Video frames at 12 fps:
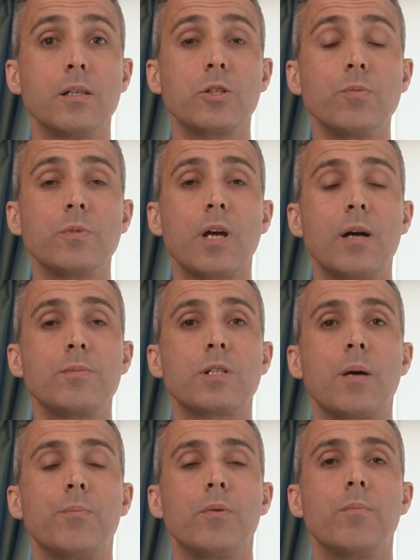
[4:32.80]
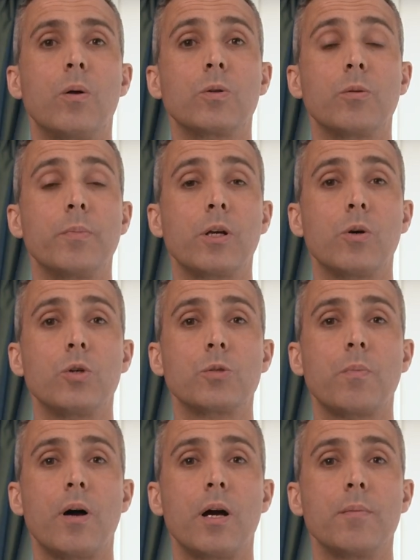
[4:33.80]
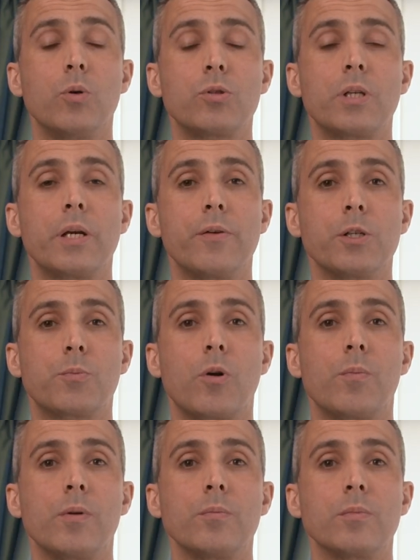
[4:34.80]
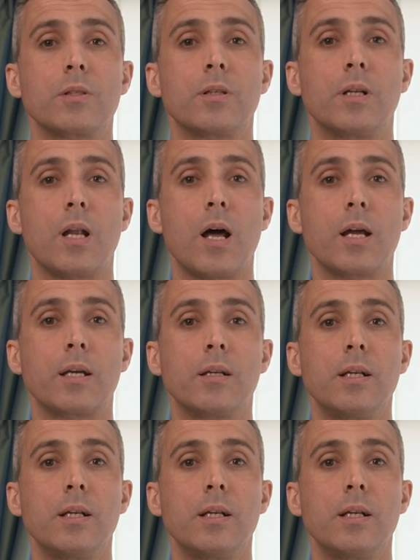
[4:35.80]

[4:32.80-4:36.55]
Sometimes damp and mould can be caused by more serious problems like